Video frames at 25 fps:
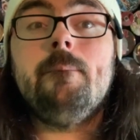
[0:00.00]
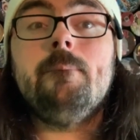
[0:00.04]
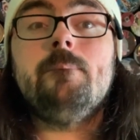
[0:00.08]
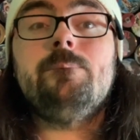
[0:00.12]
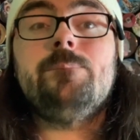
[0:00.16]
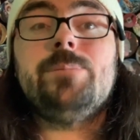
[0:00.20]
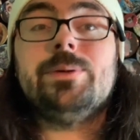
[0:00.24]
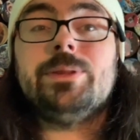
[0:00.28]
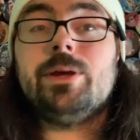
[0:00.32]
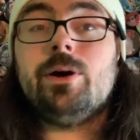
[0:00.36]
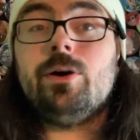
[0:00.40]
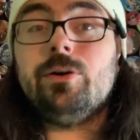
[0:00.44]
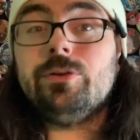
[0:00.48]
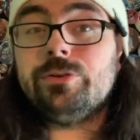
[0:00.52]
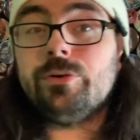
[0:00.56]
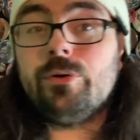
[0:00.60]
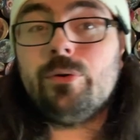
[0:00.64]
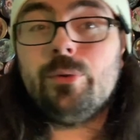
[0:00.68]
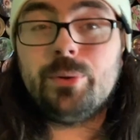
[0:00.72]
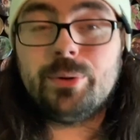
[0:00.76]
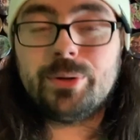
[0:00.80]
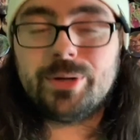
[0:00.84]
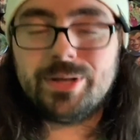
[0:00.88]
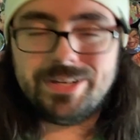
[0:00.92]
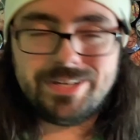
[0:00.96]
but they also all
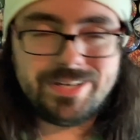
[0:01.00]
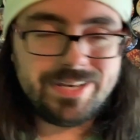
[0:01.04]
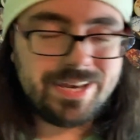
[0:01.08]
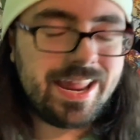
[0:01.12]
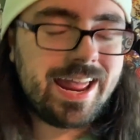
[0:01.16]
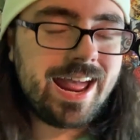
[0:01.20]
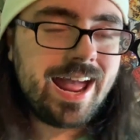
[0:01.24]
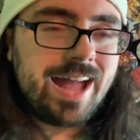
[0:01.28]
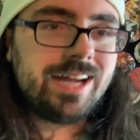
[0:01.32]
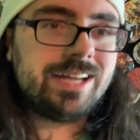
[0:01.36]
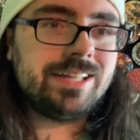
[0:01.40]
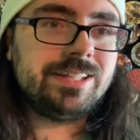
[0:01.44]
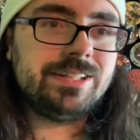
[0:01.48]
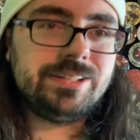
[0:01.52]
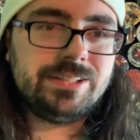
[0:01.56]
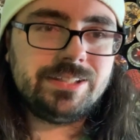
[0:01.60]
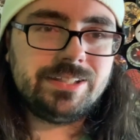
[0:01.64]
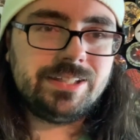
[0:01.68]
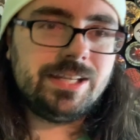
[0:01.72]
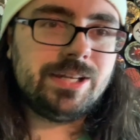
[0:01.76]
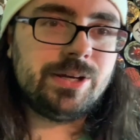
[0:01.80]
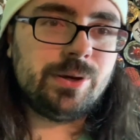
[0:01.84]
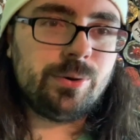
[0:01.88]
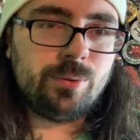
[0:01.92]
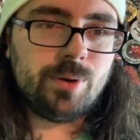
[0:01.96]
connect
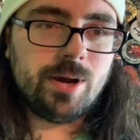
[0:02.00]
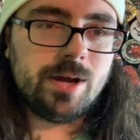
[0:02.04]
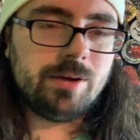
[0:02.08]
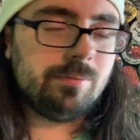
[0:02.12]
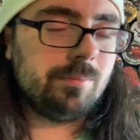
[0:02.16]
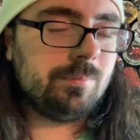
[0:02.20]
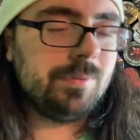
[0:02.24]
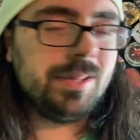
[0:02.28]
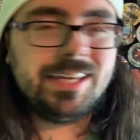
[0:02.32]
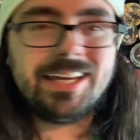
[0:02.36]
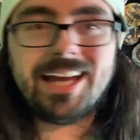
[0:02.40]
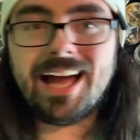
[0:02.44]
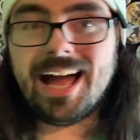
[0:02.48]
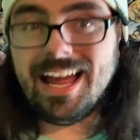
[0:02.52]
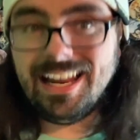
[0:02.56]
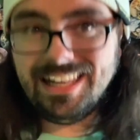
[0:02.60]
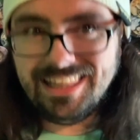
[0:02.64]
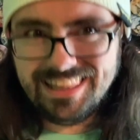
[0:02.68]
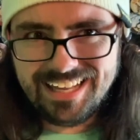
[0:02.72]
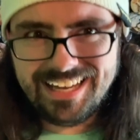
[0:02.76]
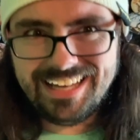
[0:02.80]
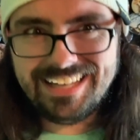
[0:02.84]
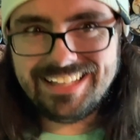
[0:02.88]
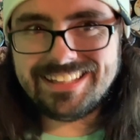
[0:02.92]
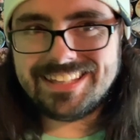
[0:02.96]
in a way where I'm like, I
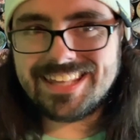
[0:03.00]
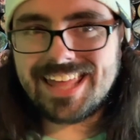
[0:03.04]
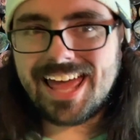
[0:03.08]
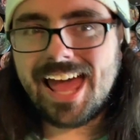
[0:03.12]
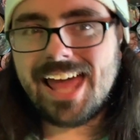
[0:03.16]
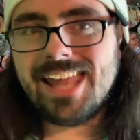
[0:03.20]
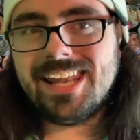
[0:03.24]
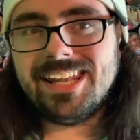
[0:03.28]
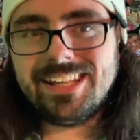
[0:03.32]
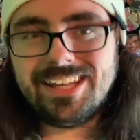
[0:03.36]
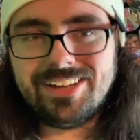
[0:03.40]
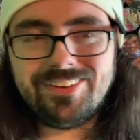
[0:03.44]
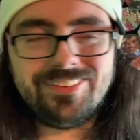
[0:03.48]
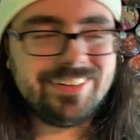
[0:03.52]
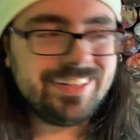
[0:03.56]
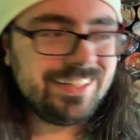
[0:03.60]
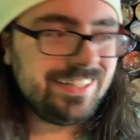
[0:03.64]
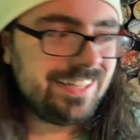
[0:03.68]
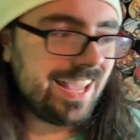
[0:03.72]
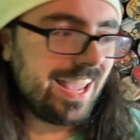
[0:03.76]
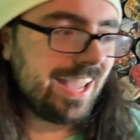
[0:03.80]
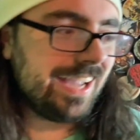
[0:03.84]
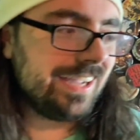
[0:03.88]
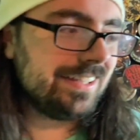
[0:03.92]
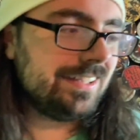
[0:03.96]
like that. They all
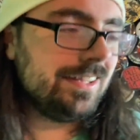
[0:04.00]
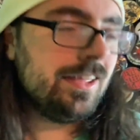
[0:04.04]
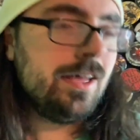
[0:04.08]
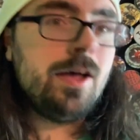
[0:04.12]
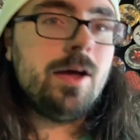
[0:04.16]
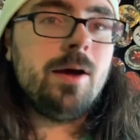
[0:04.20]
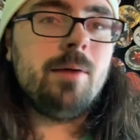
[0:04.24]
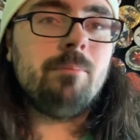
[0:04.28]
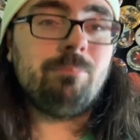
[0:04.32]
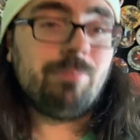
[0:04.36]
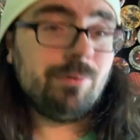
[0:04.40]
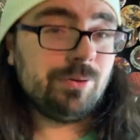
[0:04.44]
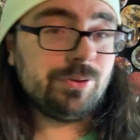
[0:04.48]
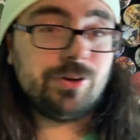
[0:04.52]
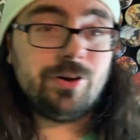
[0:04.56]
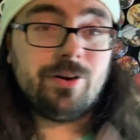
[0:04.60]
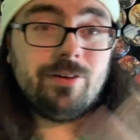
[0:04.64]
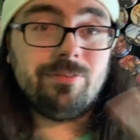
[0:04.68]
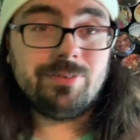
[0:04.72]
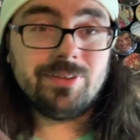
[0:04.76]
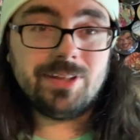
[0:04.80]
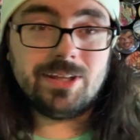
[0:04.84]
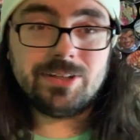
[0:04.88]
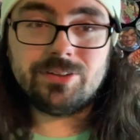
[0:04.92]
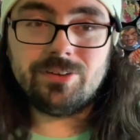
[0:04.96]
connect, but they all
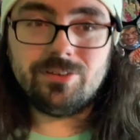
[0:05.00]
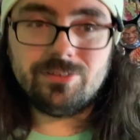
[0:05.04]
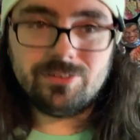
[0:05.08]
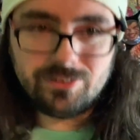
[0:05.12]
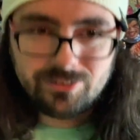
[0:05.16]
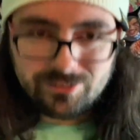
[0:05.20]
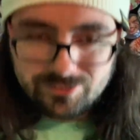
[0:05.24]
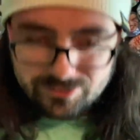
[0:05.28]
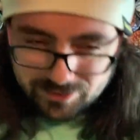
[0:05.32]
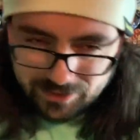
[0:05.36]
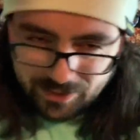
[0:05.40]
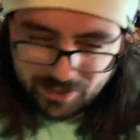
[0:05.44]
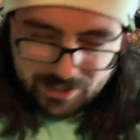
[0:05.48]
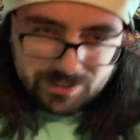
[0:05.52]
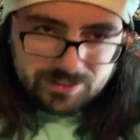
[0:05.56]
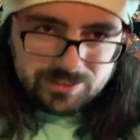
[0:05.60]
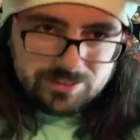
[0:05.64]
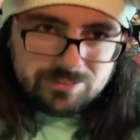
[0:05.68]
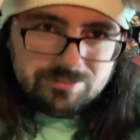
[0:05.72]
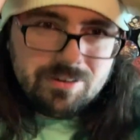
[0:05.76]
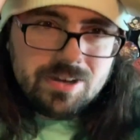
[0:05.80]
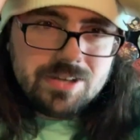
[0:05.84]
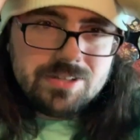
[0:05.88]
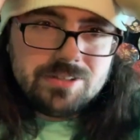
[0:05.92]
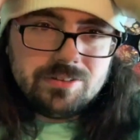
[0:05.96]
feel like their own little thing. It's
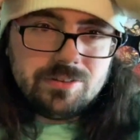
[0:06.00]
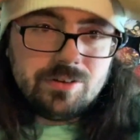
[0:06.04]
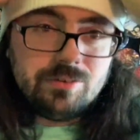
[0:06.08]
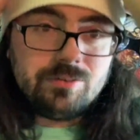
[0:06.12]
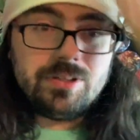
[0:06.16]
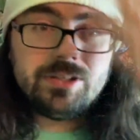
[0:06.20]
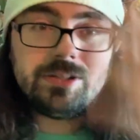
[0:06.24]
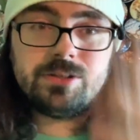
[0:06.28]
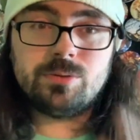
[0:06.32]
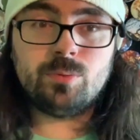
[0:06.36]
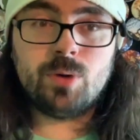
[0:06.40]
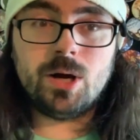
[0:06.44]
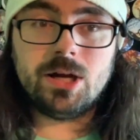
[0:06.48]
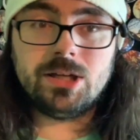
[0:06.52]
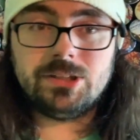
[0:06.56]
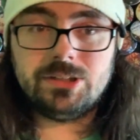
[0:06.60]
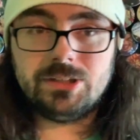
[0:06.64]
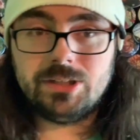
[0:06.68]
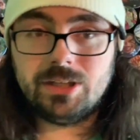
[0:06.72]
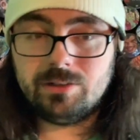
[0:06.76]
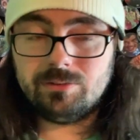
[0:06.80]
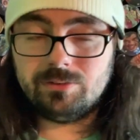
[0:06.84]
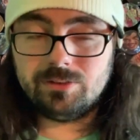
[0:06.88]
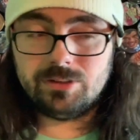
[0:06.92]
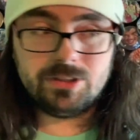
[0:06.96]
great, you don't need to watch the
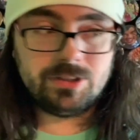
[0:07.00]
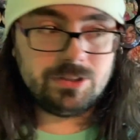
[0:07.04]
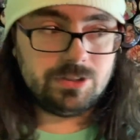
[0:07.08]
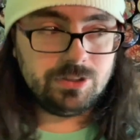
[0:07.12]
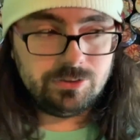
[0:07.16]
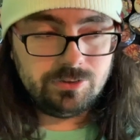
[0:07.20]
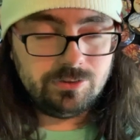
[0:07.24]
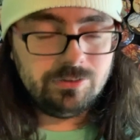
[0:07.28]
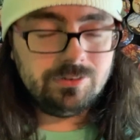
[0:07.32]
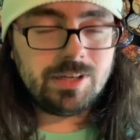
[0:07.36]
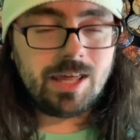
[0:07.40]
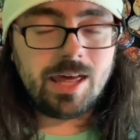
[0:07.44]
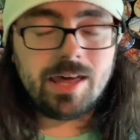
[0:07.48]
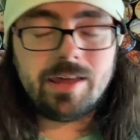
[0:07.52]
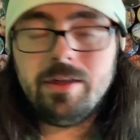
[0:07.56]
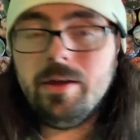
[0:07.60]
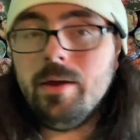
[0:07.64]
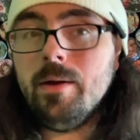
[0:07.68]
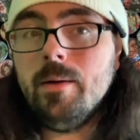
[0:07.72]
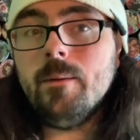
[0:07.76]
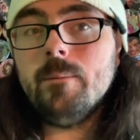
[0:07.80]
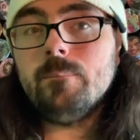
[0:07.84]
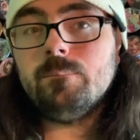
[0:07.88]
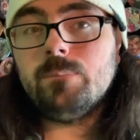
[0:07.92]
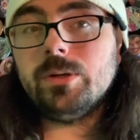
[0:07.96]
other ones to do that,
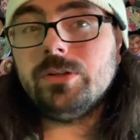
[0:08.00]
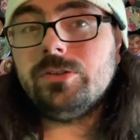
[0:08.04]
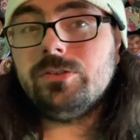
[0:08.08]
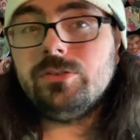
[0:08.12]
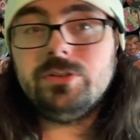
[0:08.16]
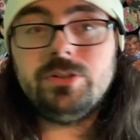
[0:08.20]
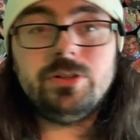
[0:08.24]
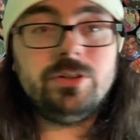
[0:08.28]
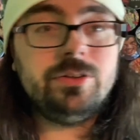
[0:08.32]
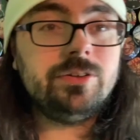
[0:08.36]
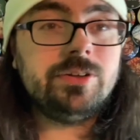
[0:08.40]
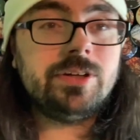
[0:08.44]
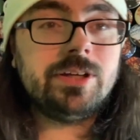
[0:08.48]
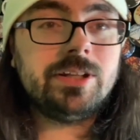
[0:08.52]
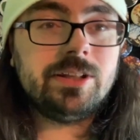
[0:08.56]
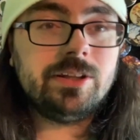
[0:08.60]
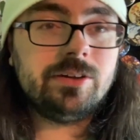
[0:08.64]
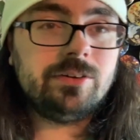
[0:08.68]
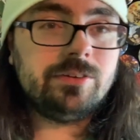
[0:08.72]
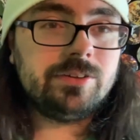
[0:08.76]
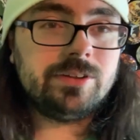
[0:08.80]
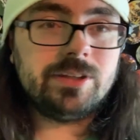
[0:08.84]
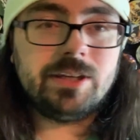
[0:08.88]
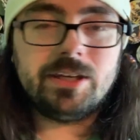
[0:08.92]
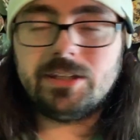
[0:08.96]
but you do get little
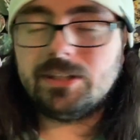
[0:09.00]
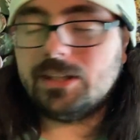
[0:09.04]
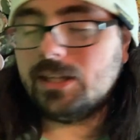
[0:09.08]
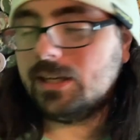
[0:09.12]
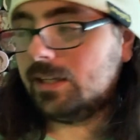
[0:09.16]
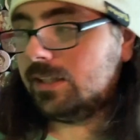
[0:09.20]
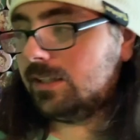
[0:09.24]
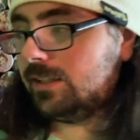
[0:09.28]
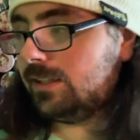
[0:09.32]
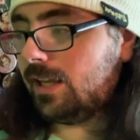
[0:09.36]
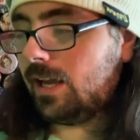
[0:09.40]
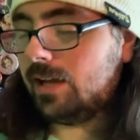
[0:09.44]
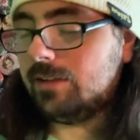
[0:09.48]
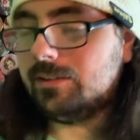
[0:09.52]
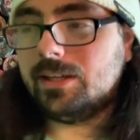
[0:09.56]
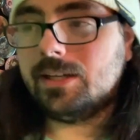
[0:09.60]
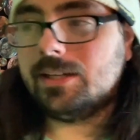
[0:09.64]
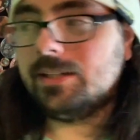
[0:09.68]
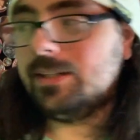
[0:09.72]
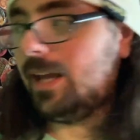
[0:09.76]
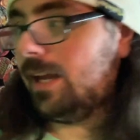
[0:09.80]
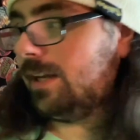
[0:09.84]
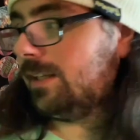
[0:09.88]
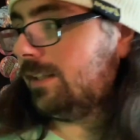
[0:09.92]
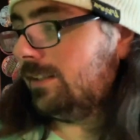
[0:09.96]
things like see how they
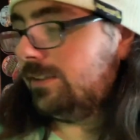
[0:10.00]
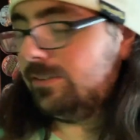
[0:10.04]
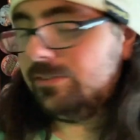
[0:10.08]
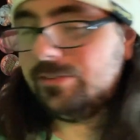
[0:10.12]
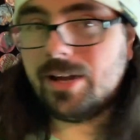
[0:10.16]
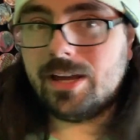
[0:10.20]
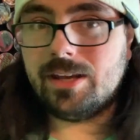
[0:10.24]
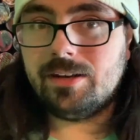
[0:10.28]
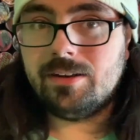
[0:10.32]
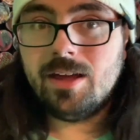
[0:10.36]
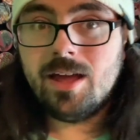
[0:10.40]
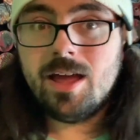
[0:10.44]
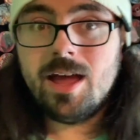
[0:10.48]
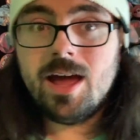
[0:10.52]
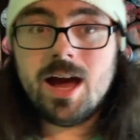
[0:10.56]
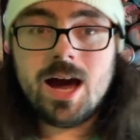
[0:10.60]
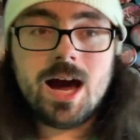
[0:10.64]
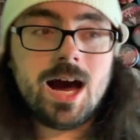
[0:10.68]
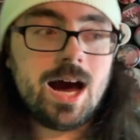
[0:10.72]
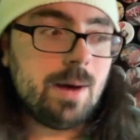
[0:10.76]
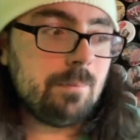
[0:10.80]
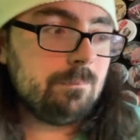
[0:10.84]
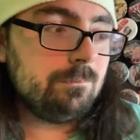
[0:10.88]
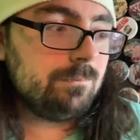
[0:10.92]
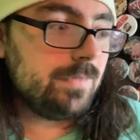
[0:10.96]
connect. It's great.
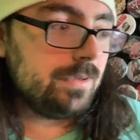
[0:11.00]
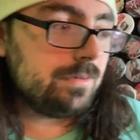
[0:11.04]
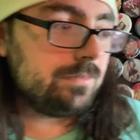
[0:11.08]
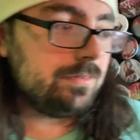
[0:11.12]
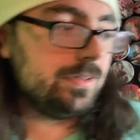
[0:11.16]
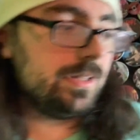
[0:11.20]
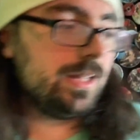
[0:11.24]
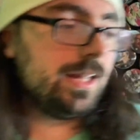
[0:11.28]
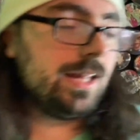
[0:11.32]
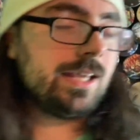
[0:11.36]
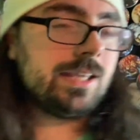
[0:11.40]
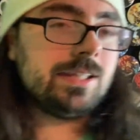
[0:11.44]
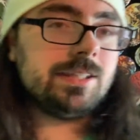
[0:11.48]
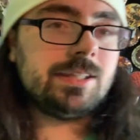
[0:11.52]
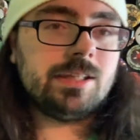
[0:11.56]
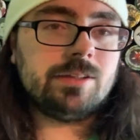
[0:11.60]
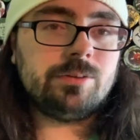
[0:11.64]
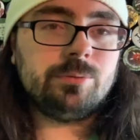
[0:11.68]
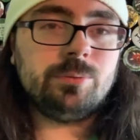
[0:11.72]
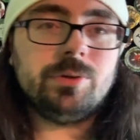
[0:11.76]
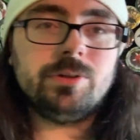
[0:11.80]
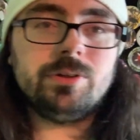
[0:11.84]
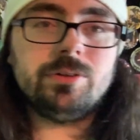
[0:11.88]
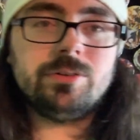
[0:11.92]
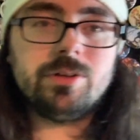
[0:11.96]
Like I said, the
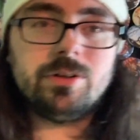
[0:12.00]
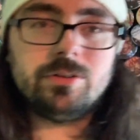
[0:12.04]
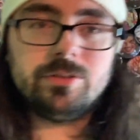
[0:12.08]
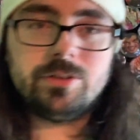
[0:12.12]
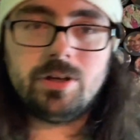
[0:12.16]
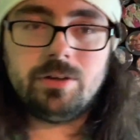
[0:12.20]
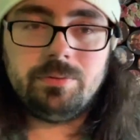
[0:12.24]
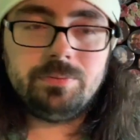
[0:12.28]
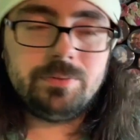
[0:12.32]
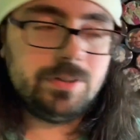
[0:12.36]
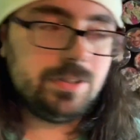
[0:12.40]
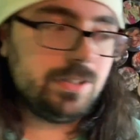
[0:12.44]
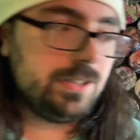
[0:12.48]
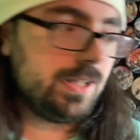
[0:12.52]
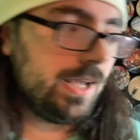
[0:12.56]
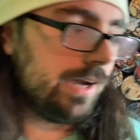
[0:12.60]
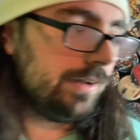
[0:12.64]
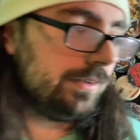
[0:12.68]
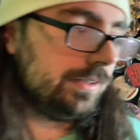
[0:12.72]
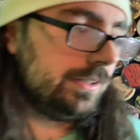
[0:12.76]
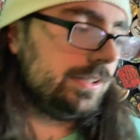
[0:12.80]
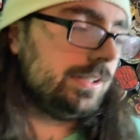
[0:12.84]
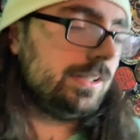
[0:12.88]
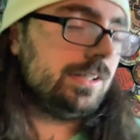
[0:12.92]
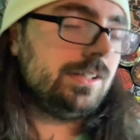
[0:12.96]
Wulu goes off to the town,
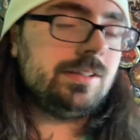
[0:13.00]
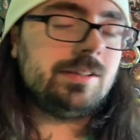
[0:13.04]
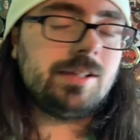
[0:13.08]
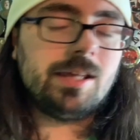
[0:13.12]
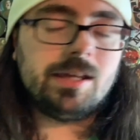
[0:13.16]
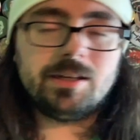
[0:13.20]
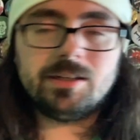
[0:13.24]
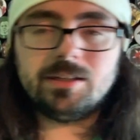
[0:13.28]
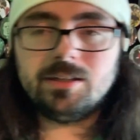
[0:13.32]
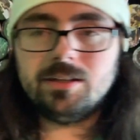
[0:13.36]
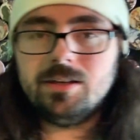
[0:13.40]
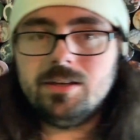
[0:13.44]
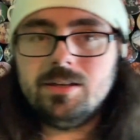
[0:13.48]
he sees like